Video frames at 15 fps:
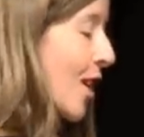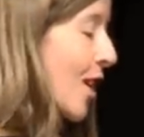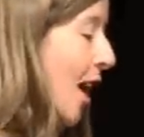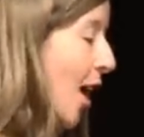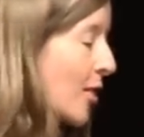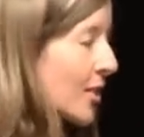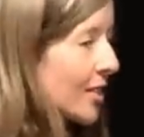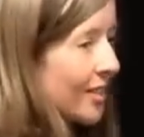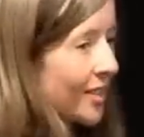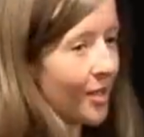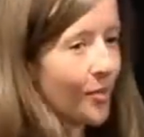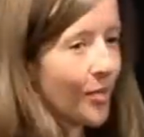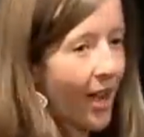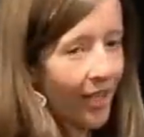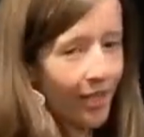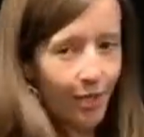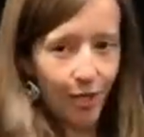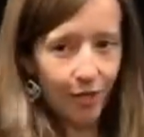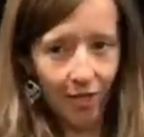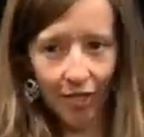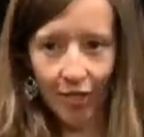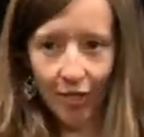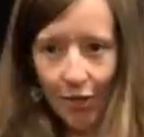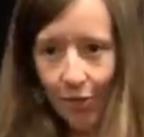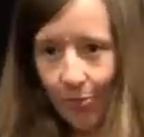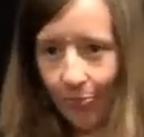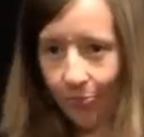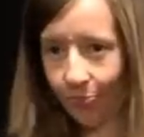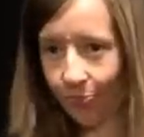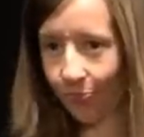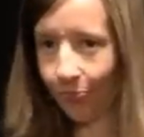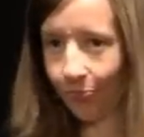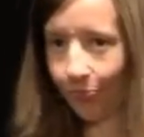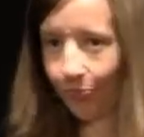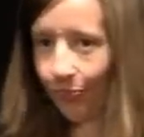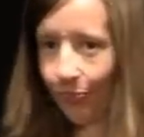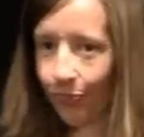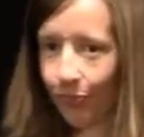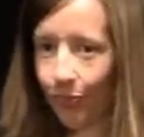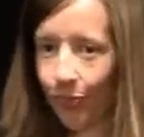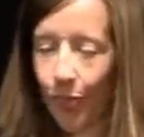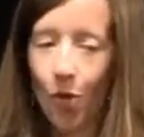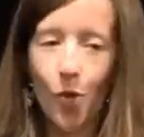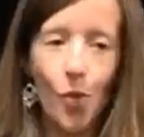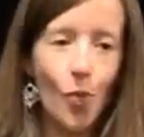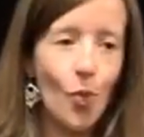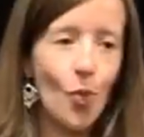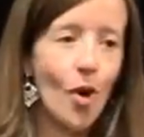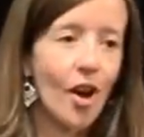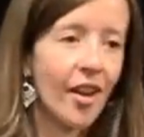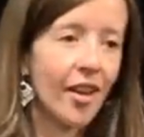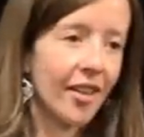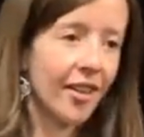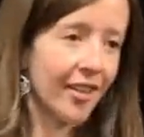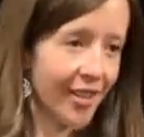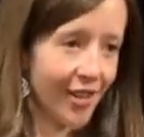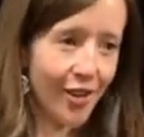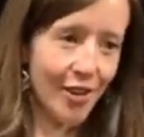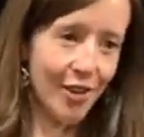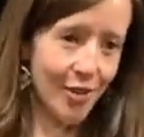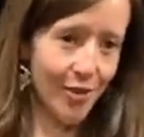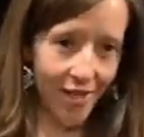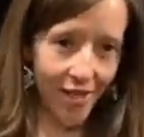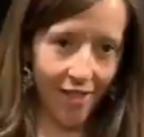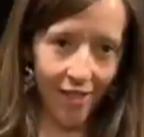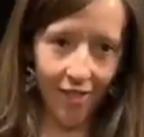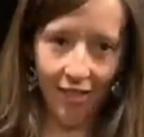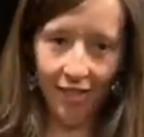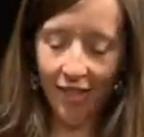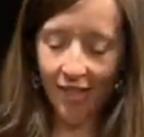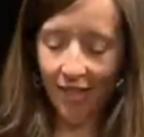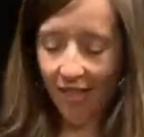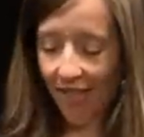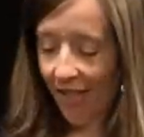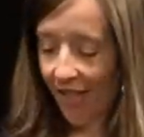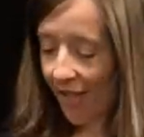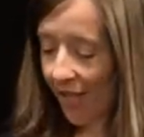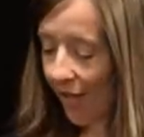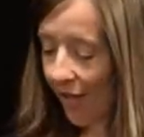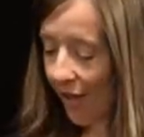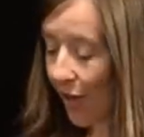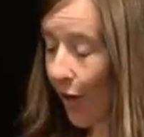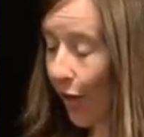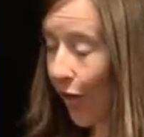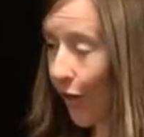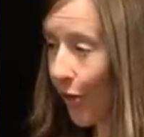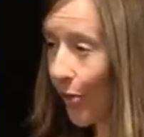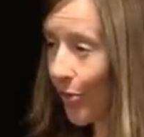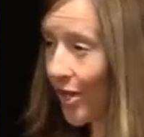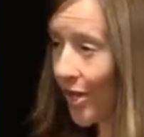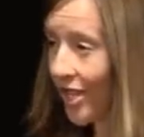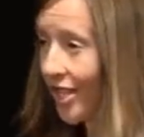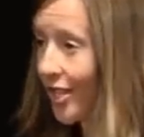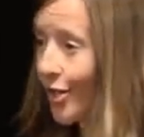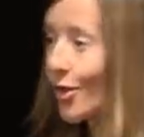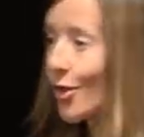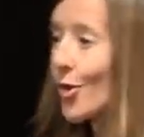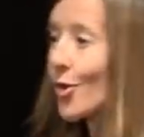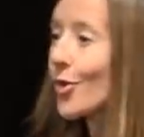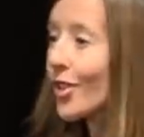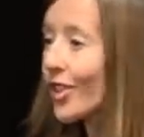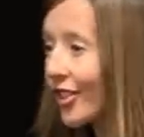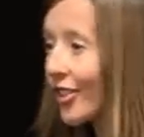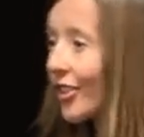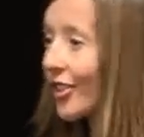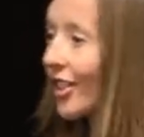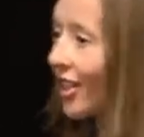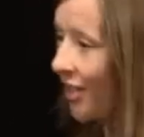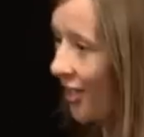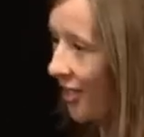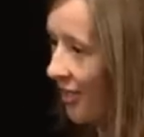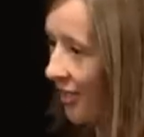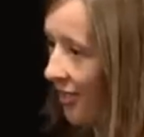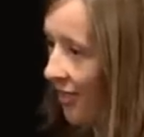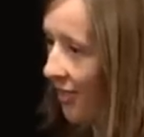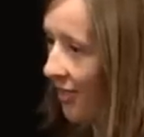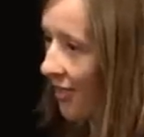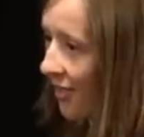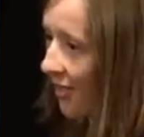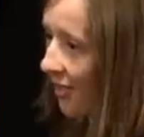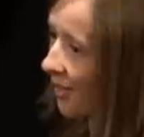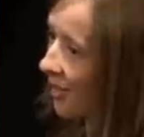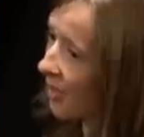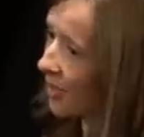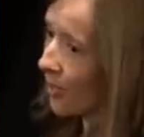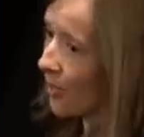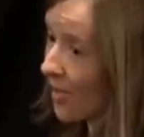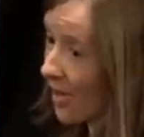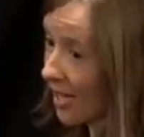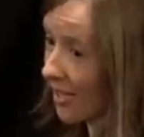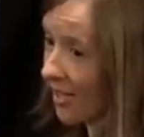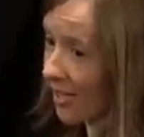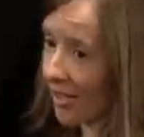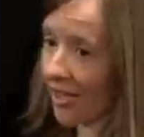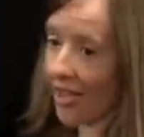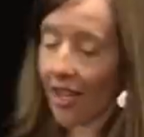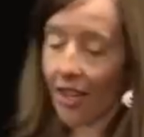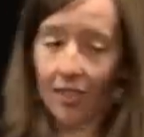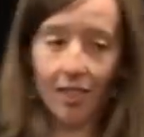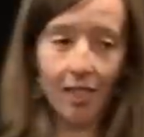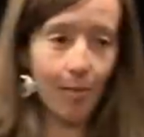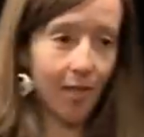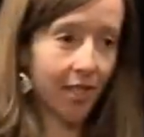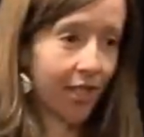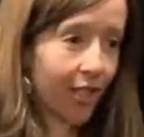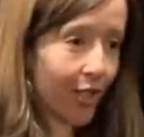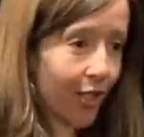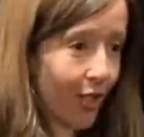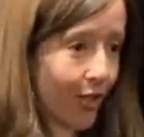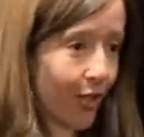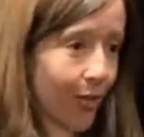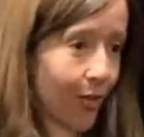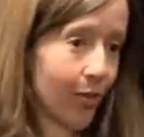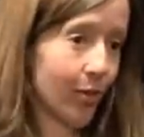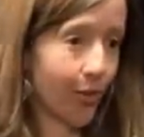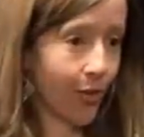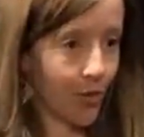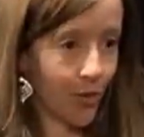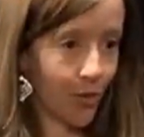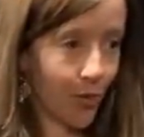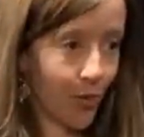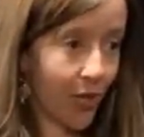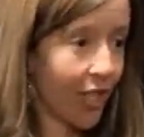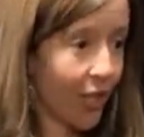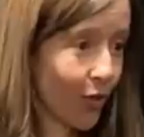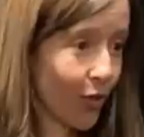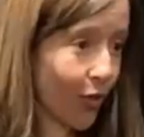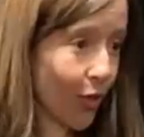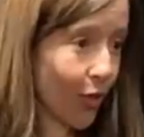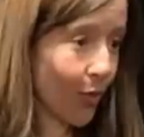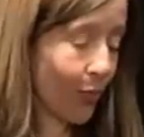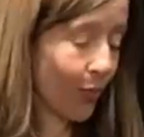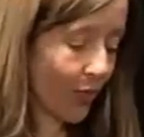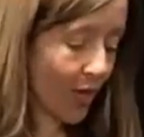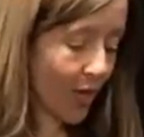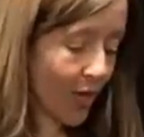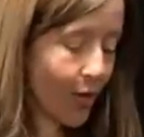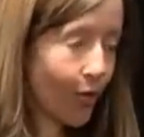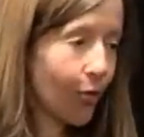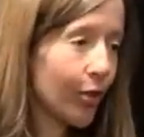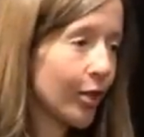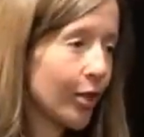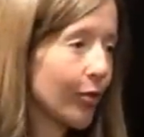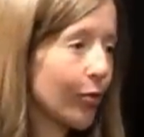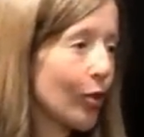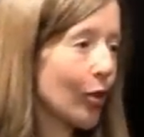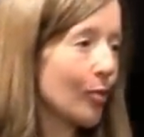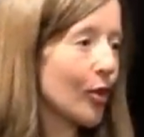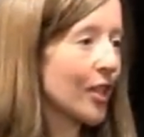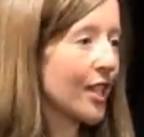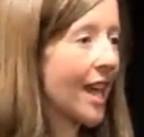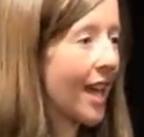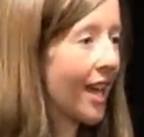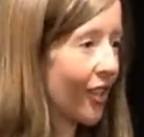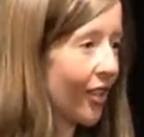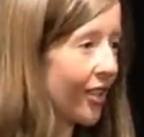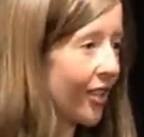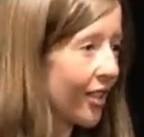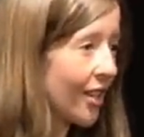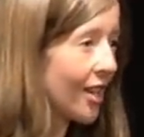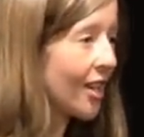How does this impact all of us, though? Why are you here? There are 3 critical areas that this might have something to do with each of you. First and foremost, health.